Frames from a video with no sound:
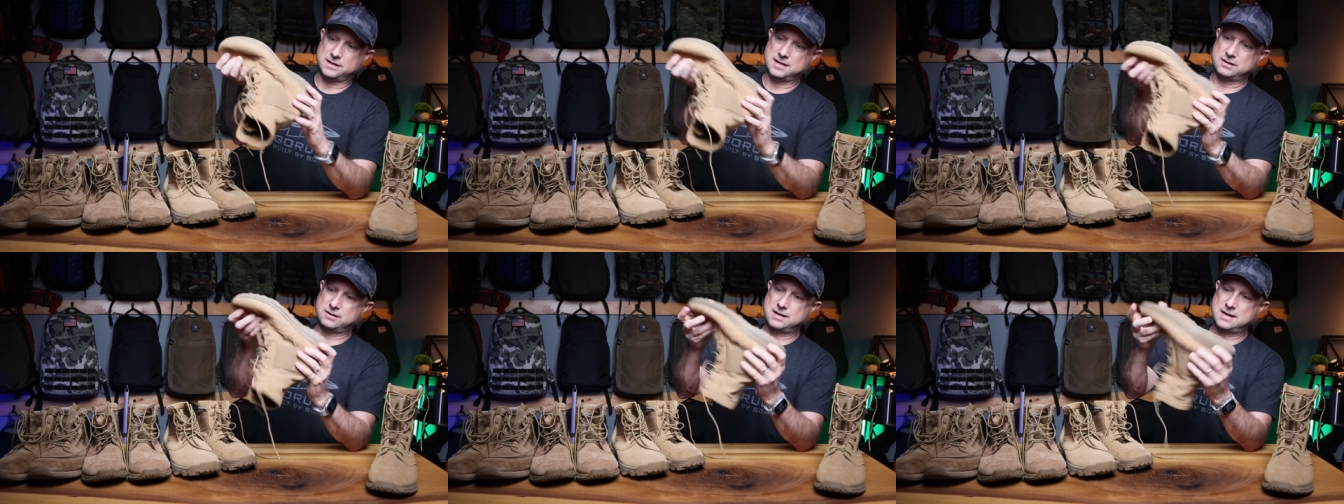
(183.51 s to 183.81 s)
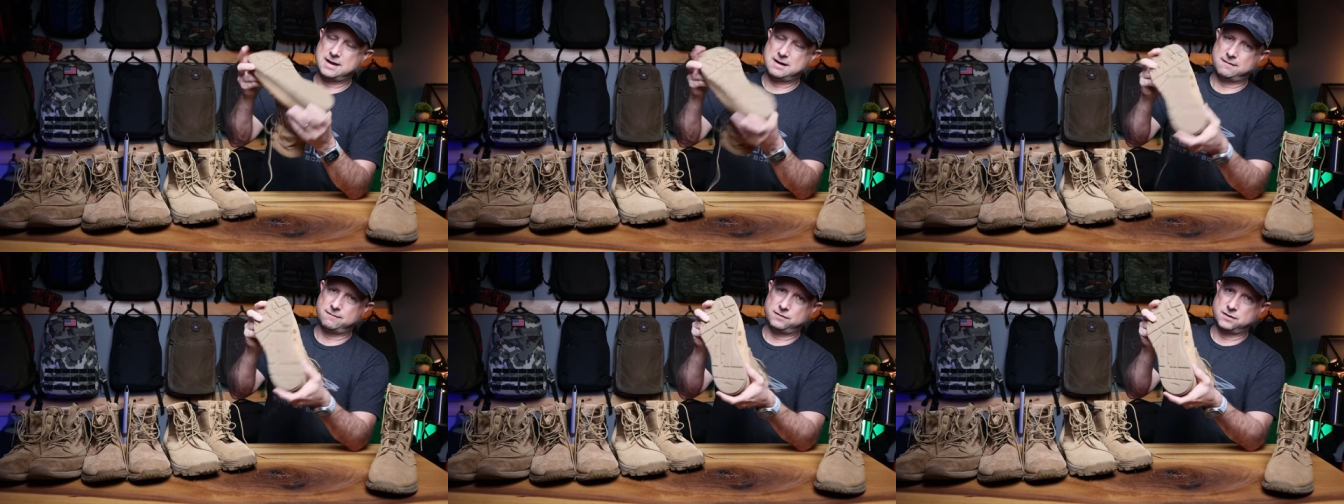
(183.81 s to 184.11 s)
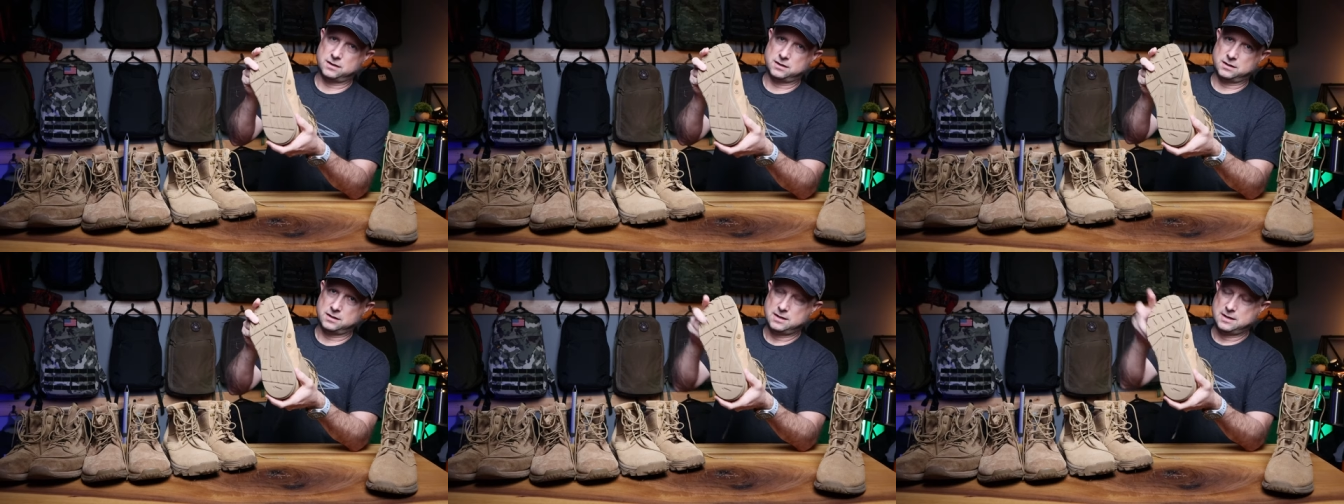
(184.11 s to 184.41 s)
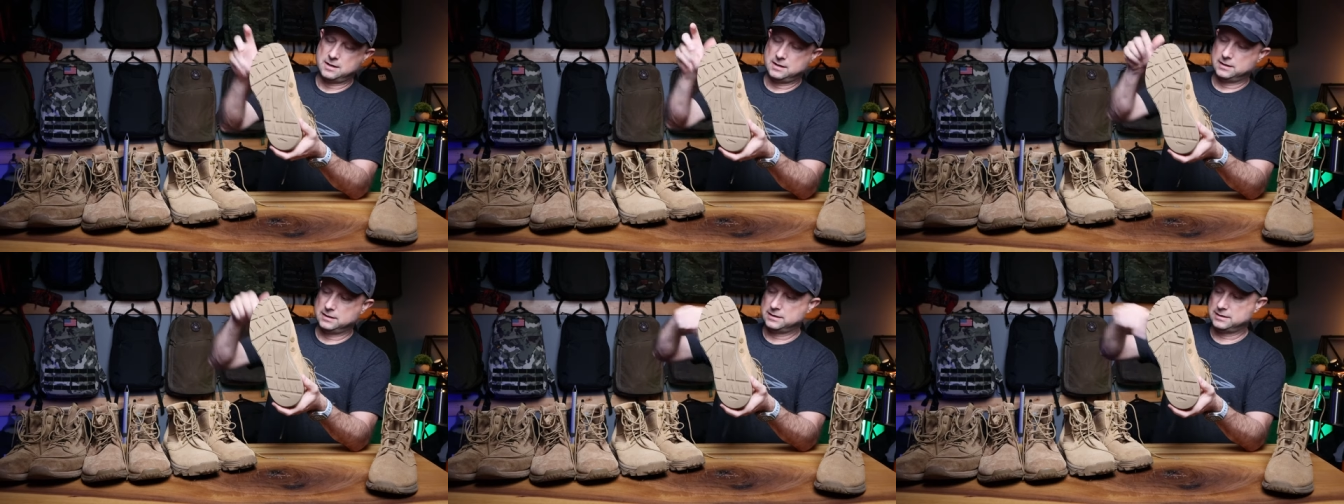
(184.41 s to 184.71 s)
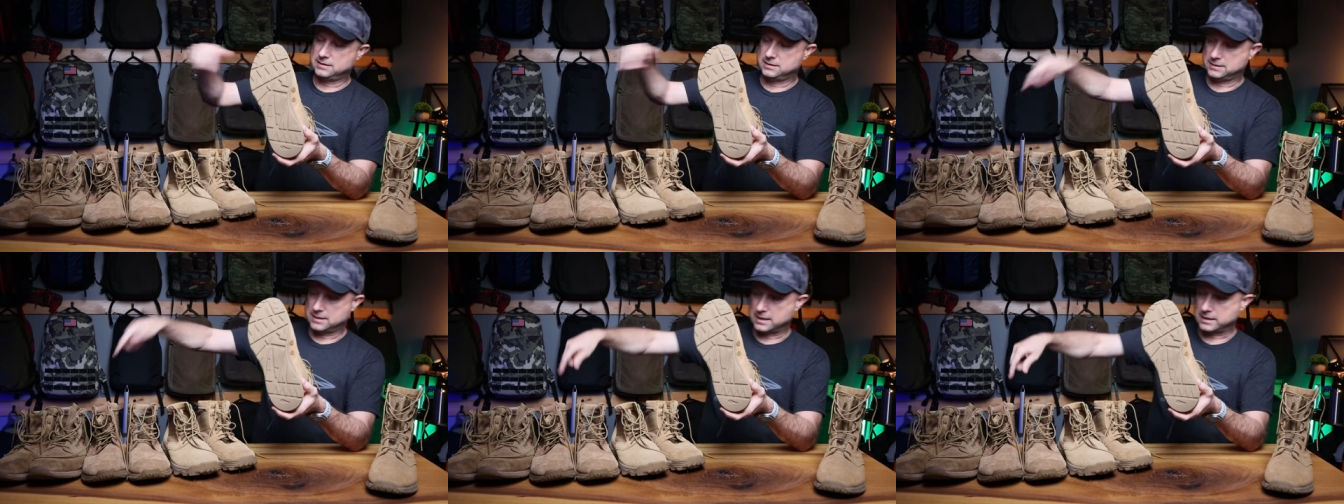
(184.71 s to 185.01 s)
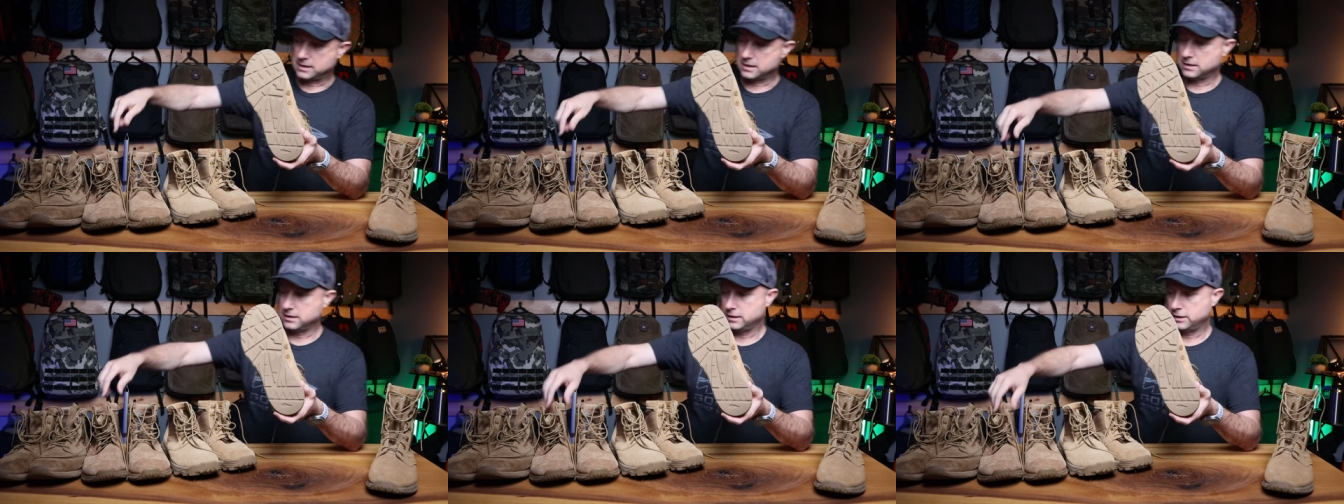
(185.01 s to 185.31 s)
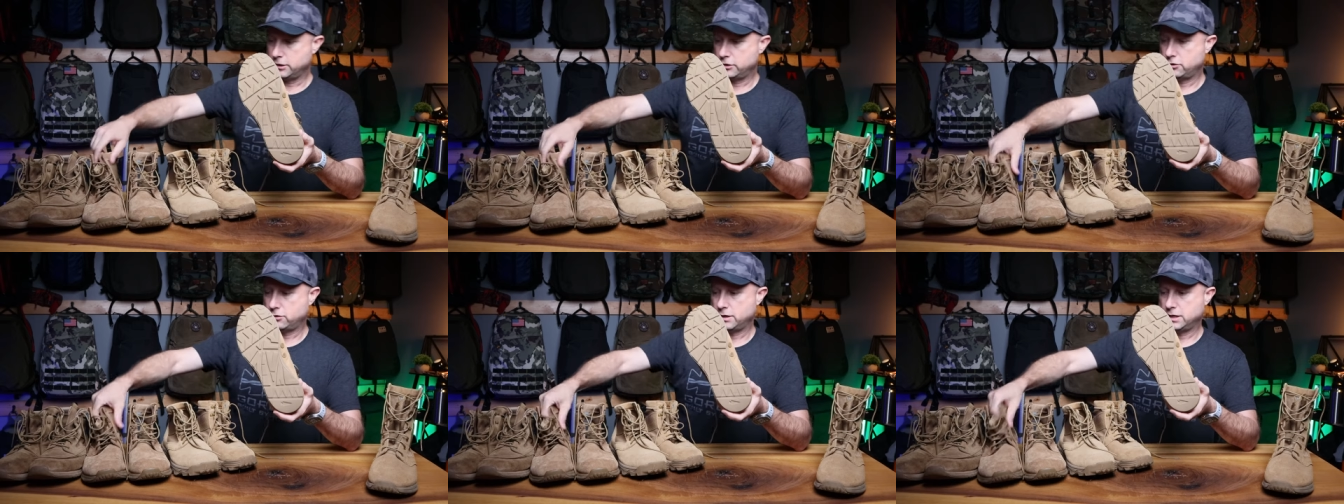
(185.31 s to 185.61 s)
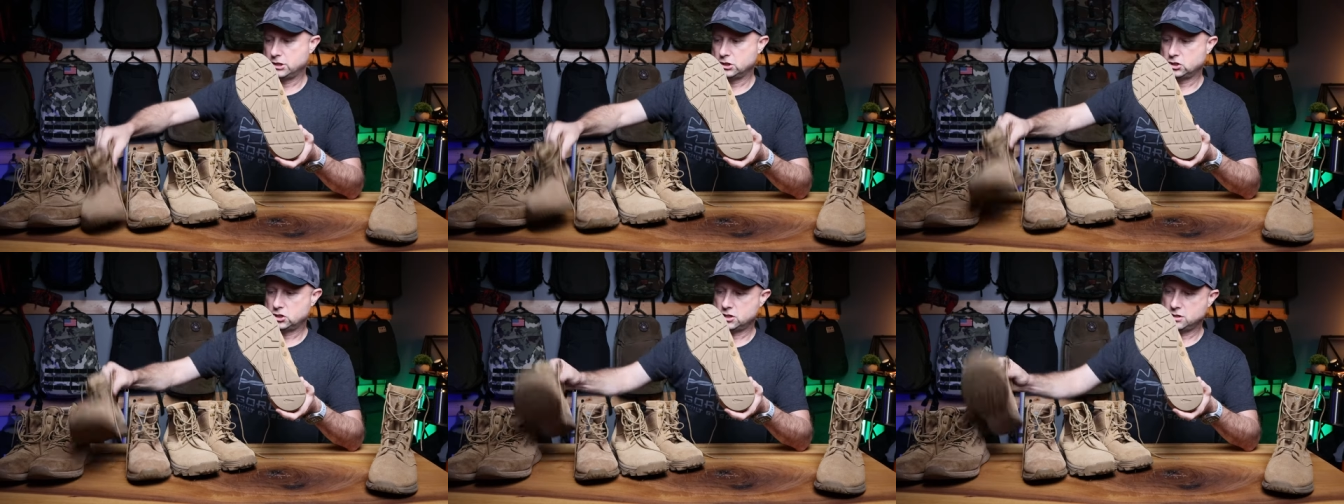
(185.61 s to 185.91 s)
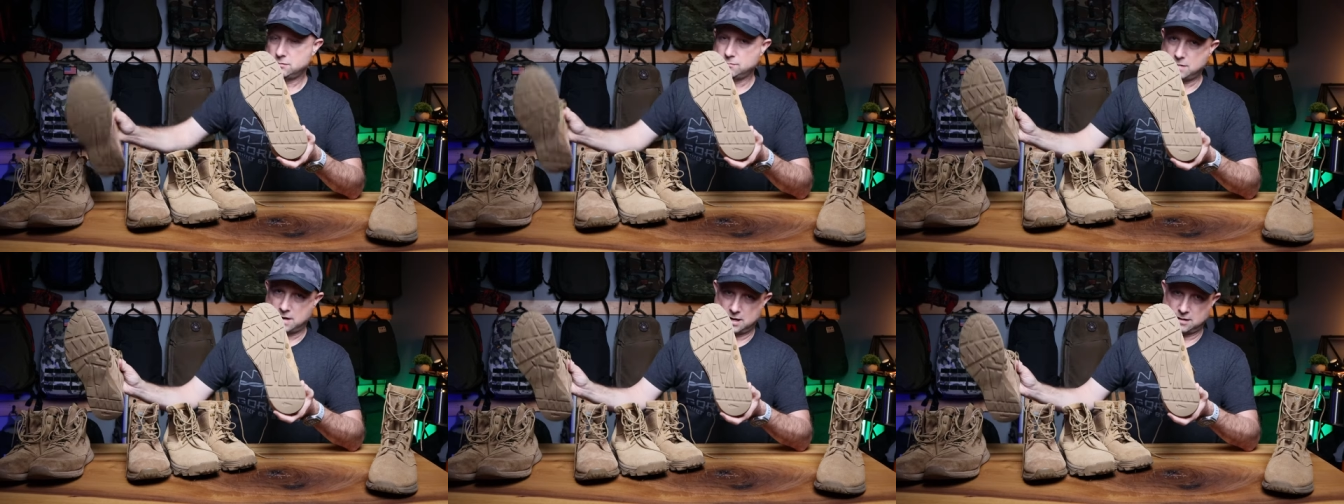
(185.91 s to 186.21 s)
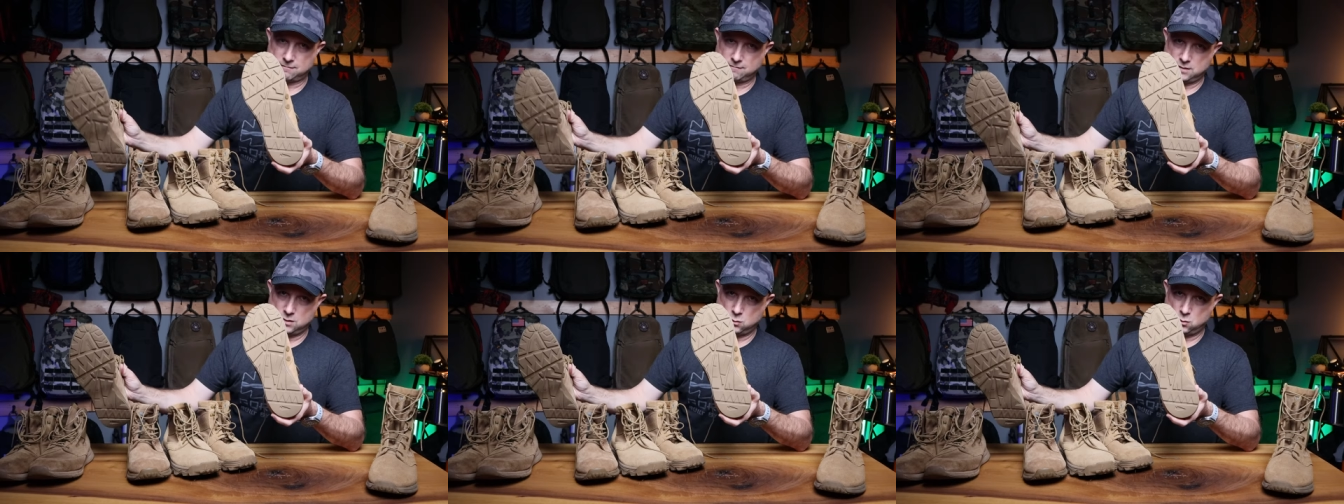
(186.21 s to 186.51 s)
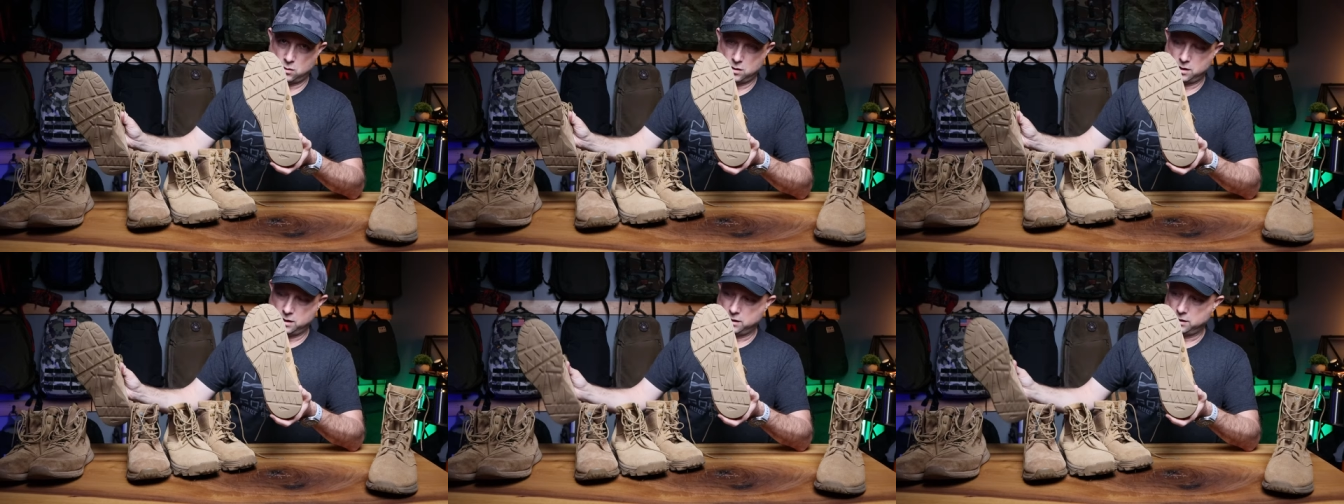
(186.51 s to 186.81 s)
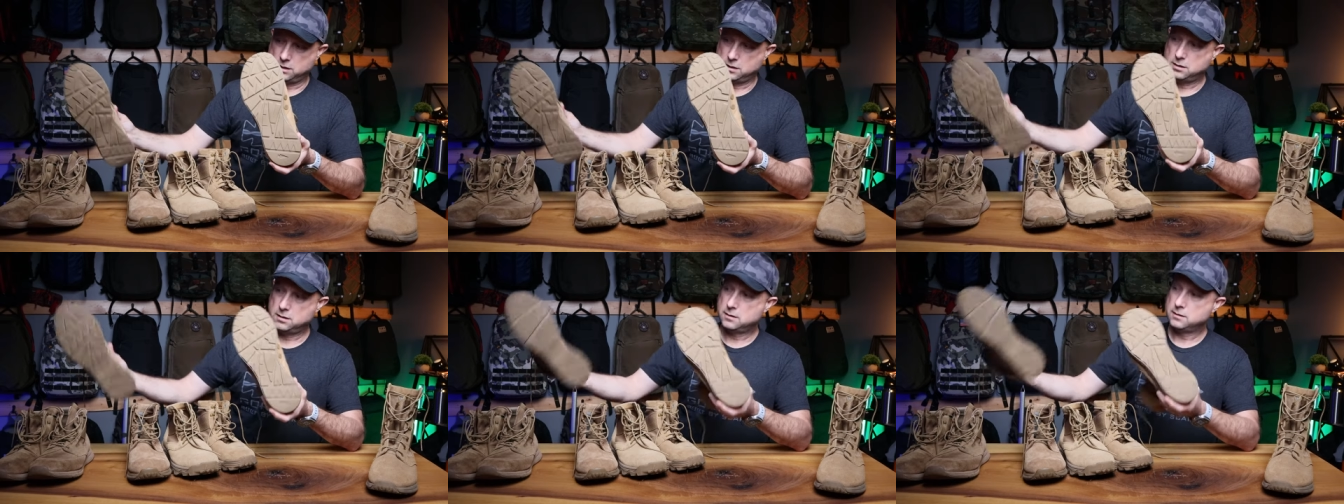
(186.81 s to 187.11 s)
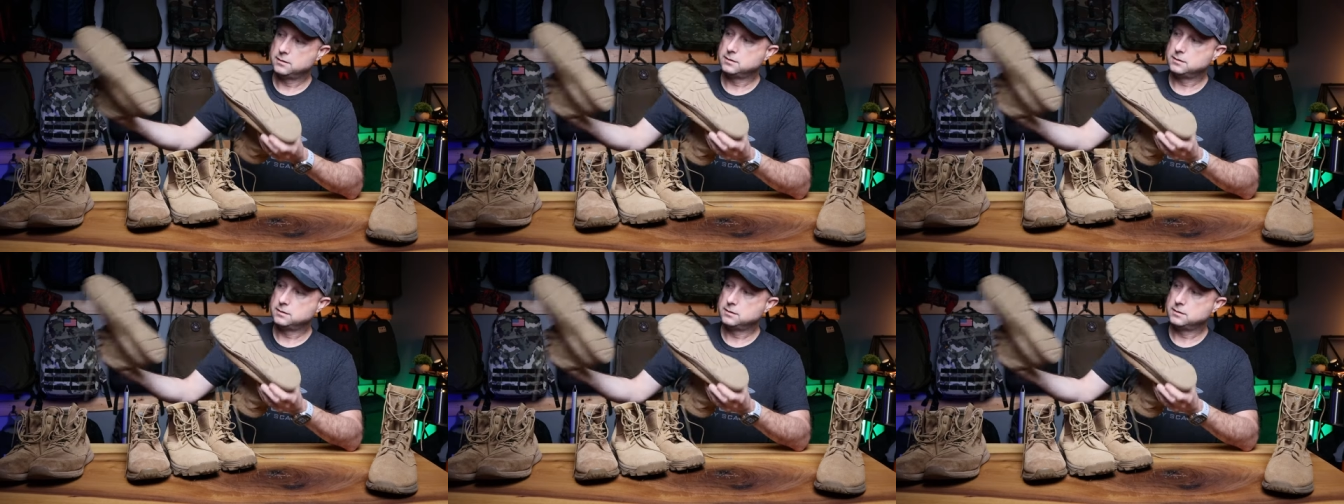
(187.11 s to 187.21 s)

Now they have the second iteration, Mac V1,